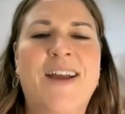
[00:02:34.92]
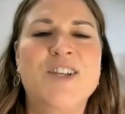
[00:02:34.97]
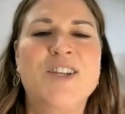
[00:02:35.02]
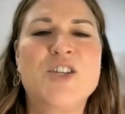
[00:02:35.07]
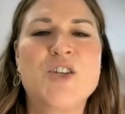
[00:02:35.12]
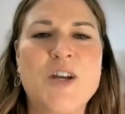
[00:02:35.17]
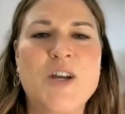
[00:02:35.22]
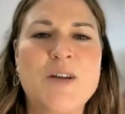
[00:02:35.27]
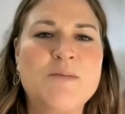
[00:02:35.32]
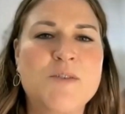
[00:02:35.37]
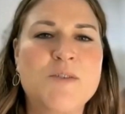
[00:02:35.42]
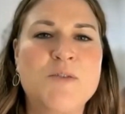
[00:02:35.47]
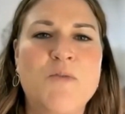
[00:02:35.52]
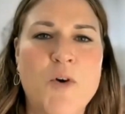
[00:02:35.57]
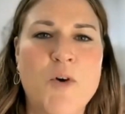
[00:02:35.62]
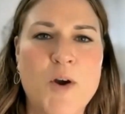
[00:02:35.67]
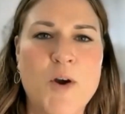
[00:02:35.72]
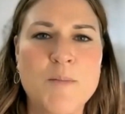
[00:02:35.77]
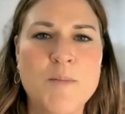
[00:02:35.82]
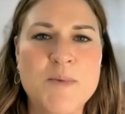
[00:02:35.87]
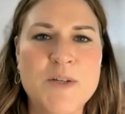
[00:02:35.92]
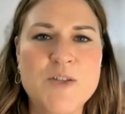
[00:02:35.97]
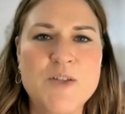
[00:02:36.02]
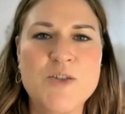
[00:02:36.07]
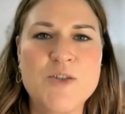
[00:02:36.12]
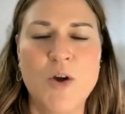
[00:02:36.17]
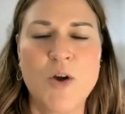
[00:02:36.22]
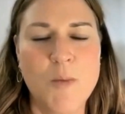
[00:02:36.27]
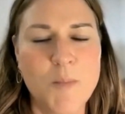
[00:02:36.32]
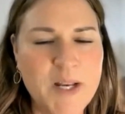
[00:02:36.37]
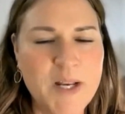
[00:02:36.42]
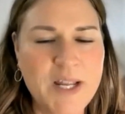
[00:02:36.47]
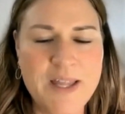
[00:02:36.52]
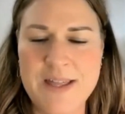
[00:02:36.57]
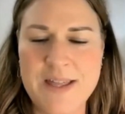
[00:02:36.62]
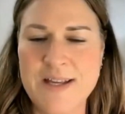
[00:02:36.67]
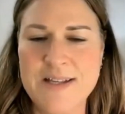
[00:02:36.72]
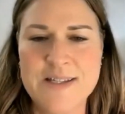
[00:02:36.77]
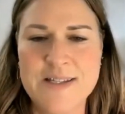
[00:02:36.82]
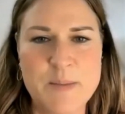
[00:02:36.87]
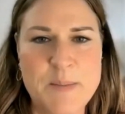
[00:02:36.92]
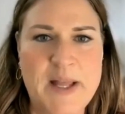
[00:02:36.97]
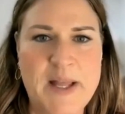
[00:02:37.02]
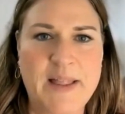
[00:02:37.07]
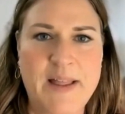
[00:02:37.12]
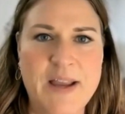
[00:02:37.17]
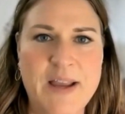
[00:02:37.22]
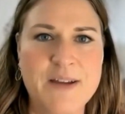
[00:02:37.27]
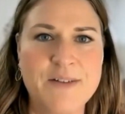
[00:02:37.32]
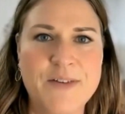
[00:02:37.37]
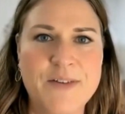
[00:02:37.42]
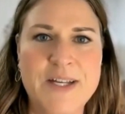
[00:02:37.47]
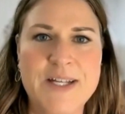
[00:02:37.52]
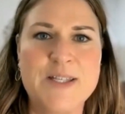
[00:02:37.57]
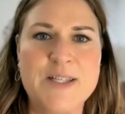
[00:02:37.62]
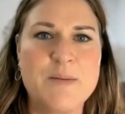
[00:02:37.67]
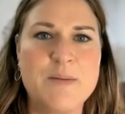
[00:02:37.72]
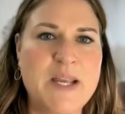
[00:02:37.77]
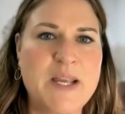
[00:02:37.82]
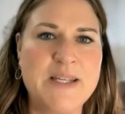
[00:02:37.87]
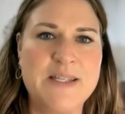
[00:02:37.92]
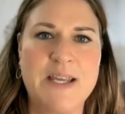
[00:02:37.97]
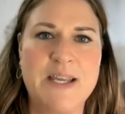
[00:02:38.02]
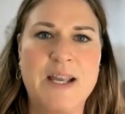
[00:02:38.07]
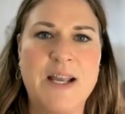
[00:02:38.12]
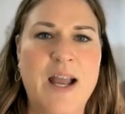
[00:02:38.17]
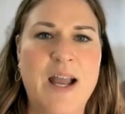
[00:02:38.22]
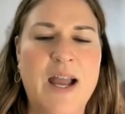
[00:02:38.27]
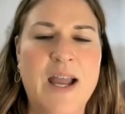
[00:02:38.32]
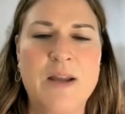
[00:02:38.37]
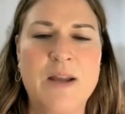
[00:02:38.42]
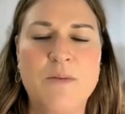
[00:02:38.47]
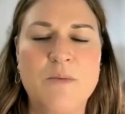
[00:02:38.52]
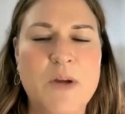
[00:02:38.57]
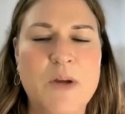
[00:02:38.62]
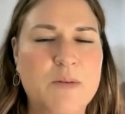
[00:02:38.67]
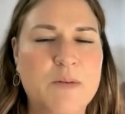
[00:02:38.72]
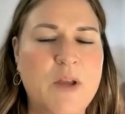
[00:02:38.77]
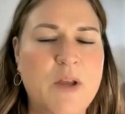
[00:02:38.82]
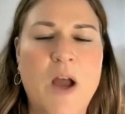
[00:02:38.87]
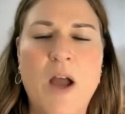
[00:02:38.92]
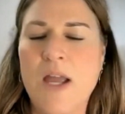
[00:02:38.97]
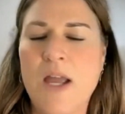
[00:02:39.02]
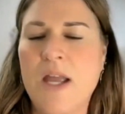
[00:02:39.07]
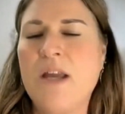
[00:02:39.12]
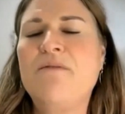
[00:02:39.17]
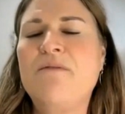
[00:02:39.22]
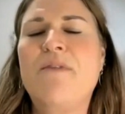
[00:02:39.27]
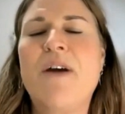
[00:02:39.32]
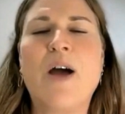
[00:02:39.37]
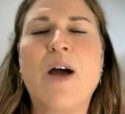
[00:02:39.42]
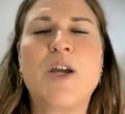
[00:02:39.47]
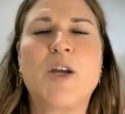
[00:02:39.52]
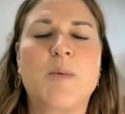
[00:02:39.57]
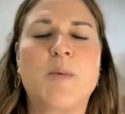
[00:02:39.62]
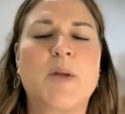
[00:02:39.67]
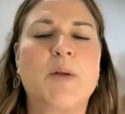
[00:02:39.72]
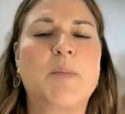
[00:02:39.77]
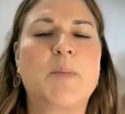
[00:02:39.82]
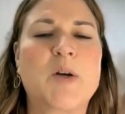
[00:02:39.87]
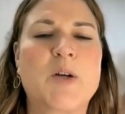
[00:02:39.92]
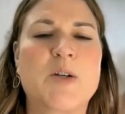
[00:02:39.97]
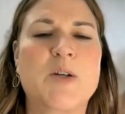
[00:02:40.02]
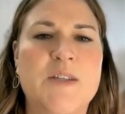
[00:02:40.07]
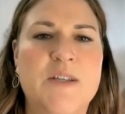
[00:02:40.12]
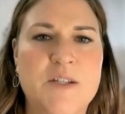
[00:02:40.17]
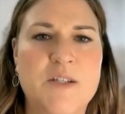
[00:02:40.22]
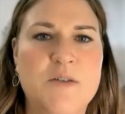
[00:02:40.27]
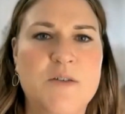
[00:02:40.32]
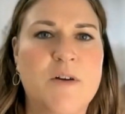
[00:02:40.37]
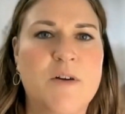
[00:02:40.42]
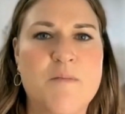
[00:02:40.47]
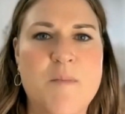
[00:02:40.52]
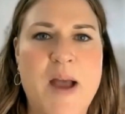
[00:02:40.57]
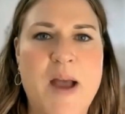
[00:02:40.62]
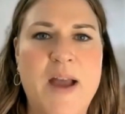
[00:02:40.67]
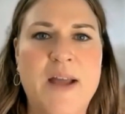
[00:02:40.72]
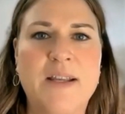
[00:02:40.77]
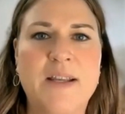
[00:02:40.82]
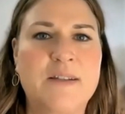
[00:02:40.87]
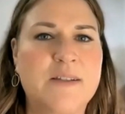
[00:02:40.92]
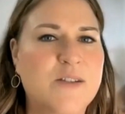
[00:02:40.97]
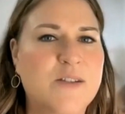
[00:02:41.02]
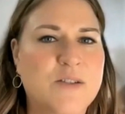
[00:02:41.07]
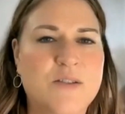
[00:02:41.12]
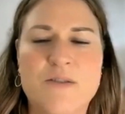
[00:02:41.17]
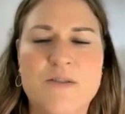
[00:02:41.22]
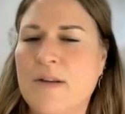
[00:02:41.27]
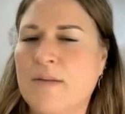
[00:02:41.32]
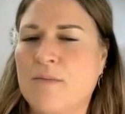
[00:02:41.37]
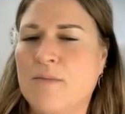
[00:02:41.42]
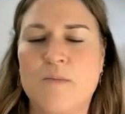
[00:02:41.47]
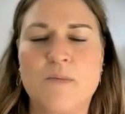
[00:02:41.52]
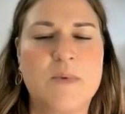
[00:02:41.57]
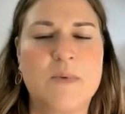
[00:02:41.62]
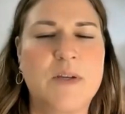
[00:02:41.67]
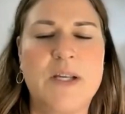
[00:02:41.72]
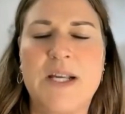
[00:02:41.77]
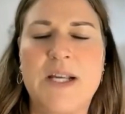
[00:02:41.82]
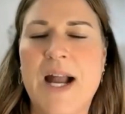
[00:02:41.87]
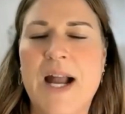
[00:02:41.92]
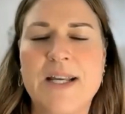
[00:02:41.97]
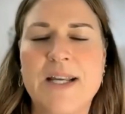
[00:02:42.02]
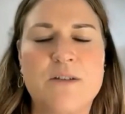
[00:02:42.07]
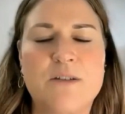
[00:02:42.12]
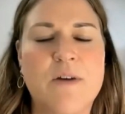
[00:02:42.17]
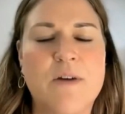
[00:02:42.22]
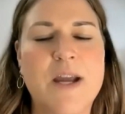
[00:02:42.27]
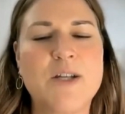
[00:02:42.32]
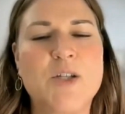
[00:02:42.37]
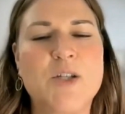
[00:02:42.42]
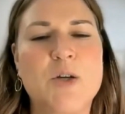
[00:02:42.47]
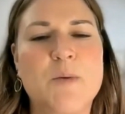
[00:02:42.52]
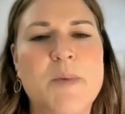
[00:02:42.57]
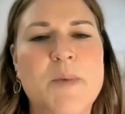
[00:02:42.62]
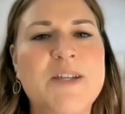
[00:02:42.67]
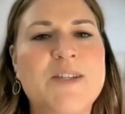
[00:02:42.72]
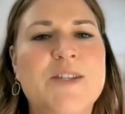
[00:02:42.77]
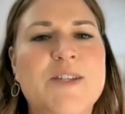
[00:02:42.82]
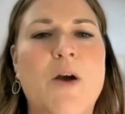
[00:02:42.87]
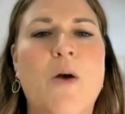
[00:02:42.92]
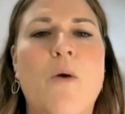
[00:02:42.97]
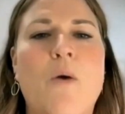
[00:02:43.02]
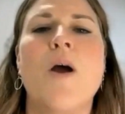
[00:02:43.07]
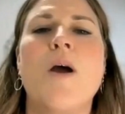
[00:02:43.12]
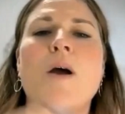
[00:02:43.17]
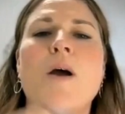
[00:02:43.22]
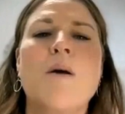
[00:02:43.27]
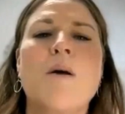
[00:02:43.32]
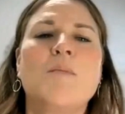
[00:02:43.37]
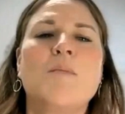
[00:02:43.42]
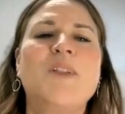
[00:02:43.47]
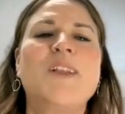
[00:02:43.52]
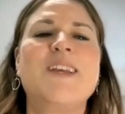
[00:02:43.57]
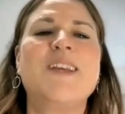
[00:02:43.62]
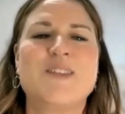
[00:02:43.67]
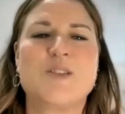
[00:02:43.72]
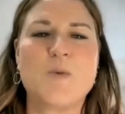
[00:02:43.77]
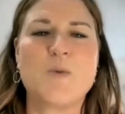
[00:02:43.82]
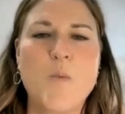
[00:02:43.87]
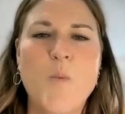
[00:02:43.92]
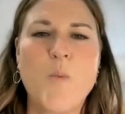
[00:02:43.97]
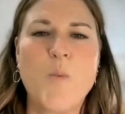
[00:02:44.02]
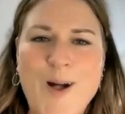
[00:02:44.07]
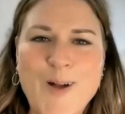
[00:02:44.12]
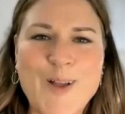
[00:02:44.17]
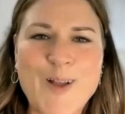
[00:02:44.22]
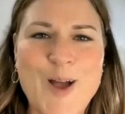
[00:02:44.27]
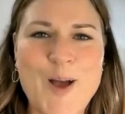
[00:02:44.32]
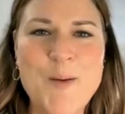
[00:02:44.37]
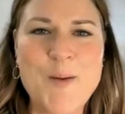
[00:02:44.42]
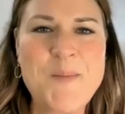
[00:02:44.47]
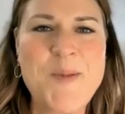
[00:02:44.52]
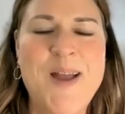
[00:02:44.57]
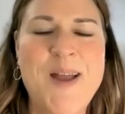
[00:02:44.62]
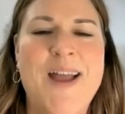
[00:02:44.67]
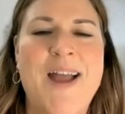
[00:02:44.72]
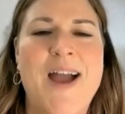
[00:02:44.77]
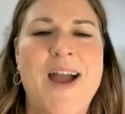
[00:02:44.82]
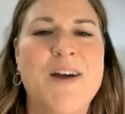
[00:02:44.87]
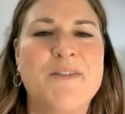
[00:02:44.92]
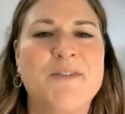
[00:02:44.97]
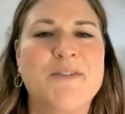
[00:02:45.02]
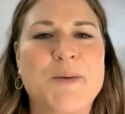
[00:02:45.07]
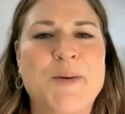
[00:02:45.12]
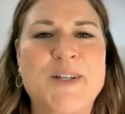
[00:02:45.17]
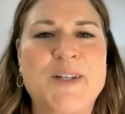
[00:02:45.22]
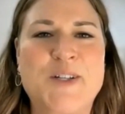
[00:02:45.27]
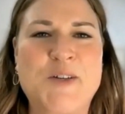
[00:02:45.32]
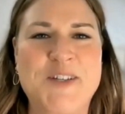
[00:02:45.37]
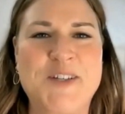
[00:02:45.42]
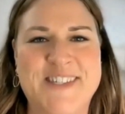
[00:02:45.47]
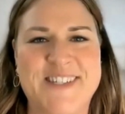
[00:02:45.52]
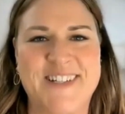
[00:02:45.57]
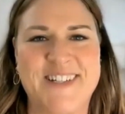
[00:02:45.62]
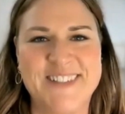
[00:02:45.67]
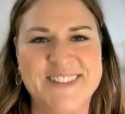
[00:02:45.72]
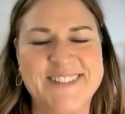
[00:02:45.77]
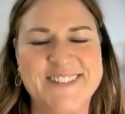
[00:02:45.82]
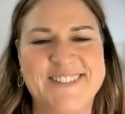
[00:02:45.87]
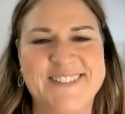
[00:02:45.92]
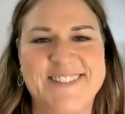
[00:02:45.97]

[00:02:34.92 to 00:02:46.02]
transformed so many things in my life. It's amazing. An invaluable person to have met, just guided right to me. So please welcome everyone, Crystal.